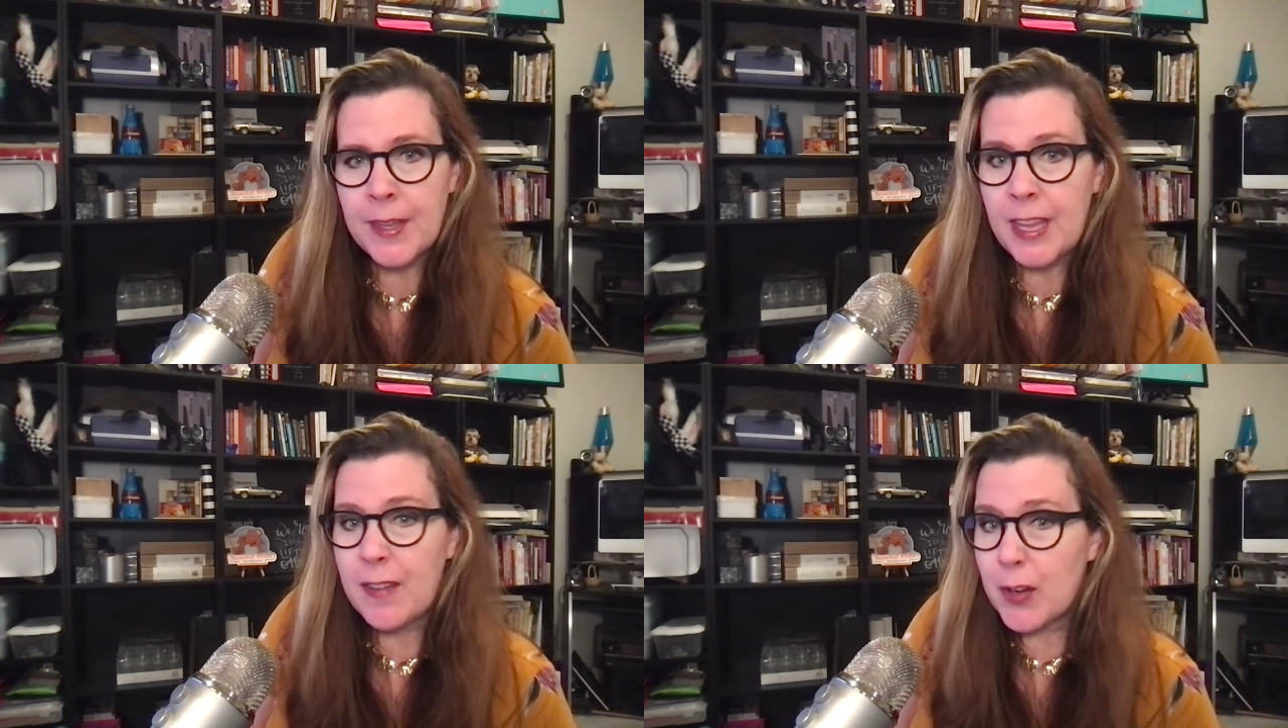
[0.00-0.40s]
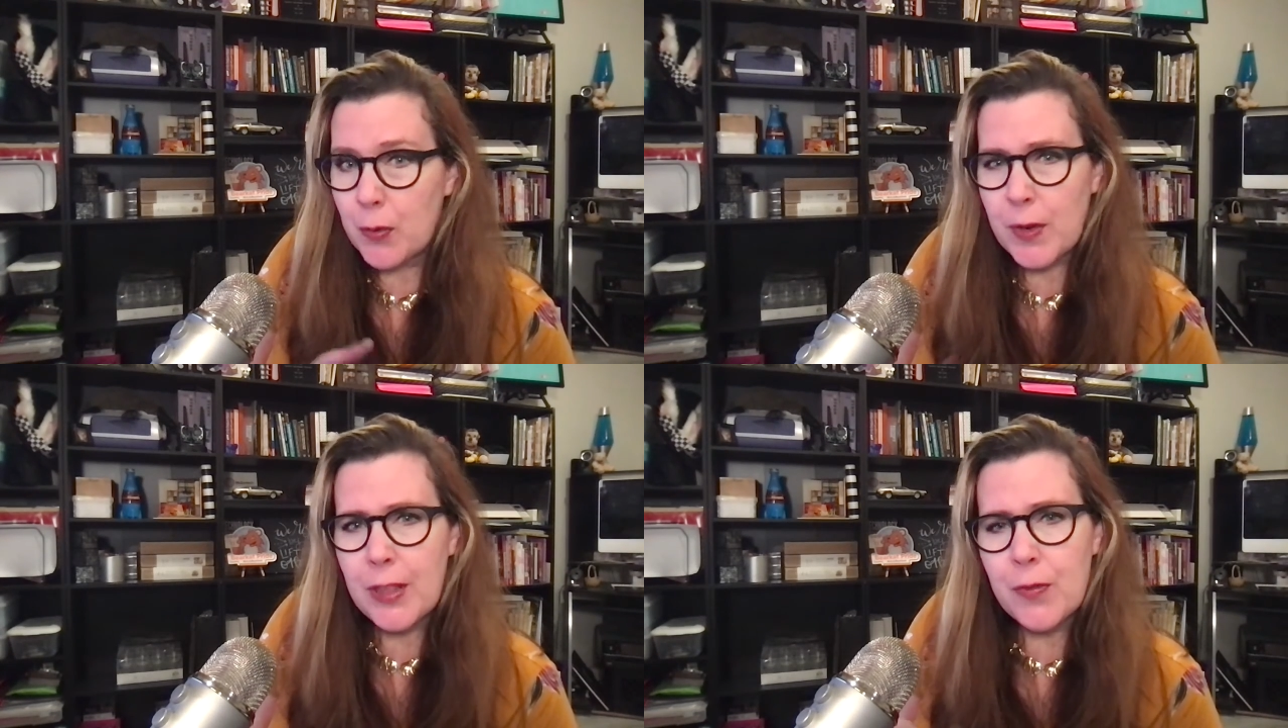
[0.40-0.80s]
Give it a
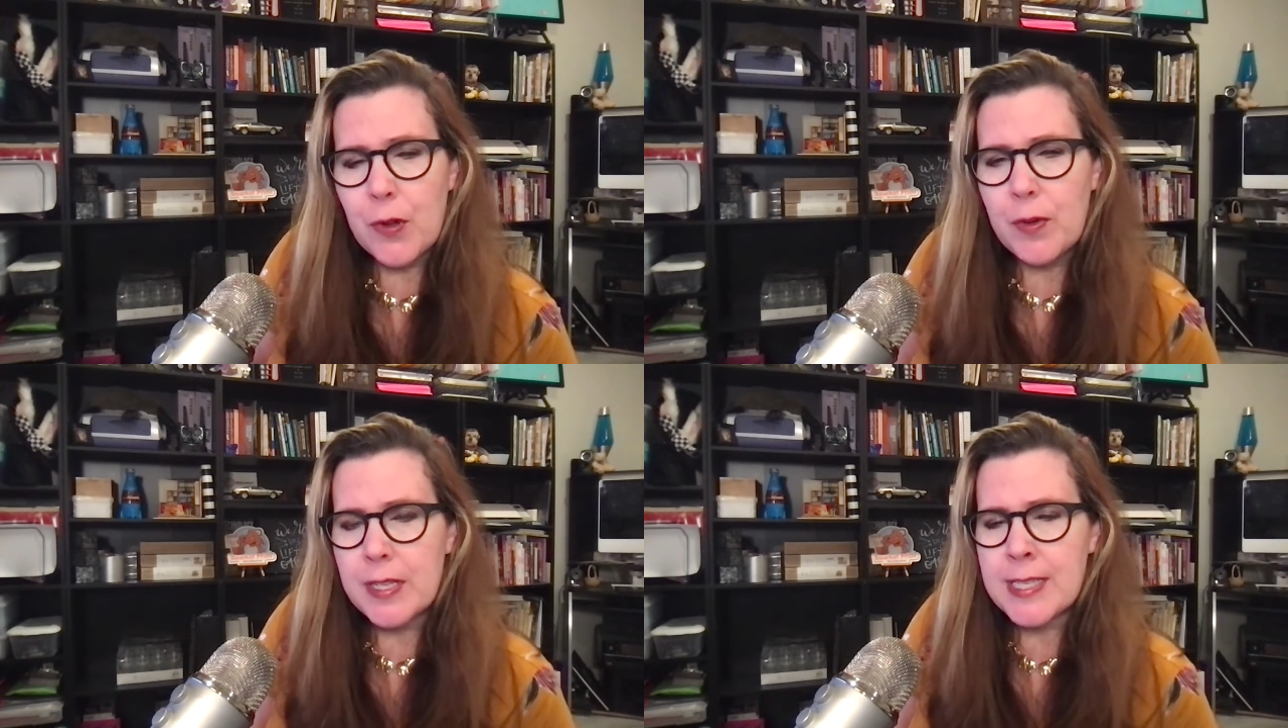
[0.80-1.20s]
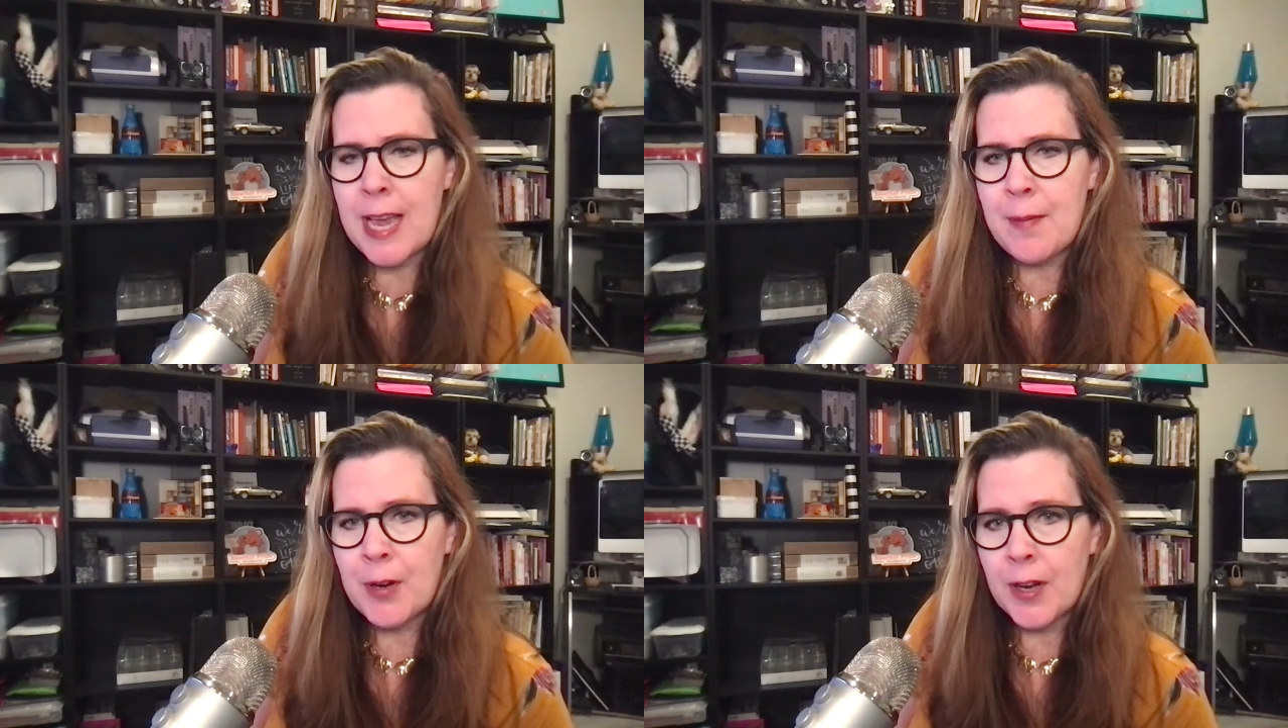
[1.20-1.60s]
read through with a
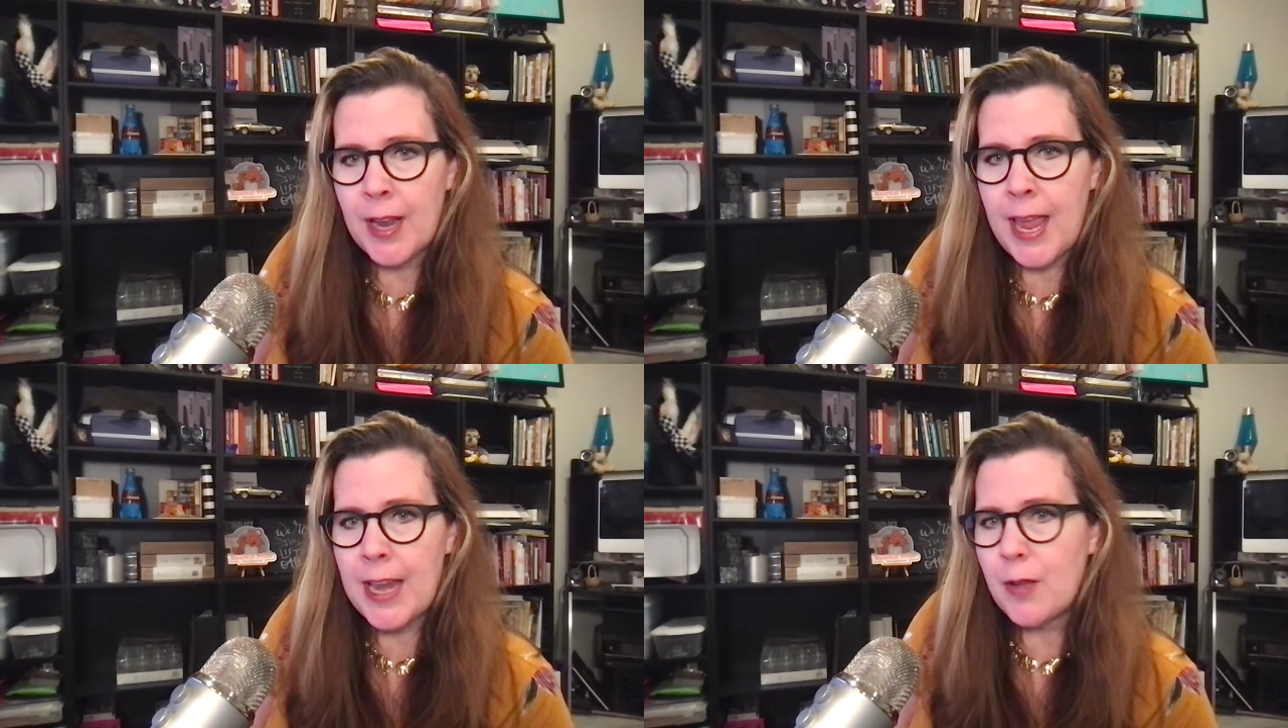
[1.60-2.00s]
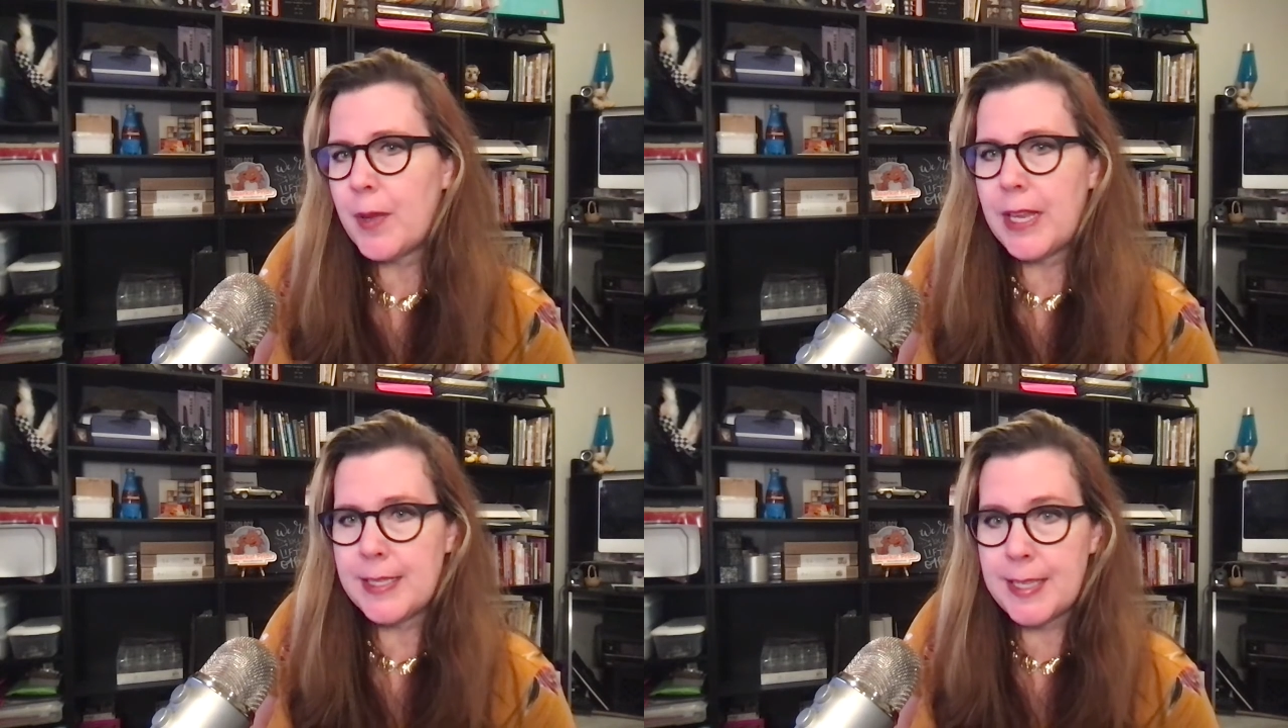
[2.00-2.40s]
timer, and it'll
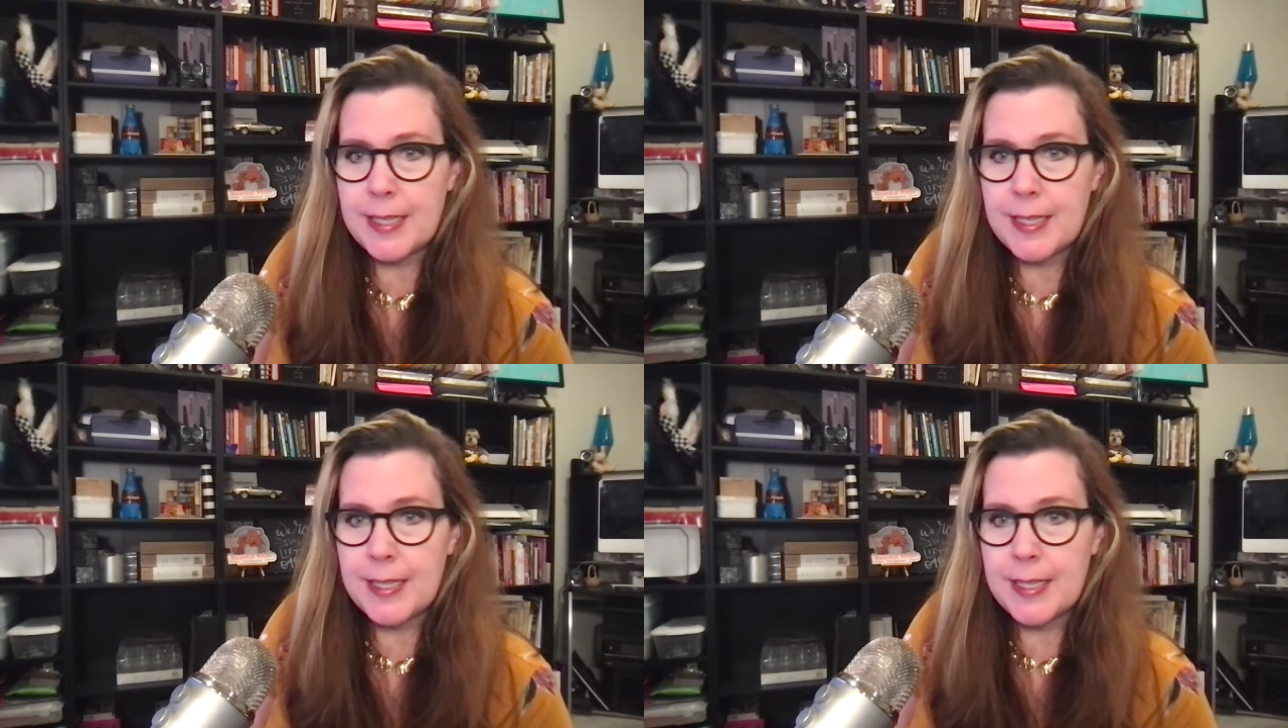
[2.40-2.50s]
be easy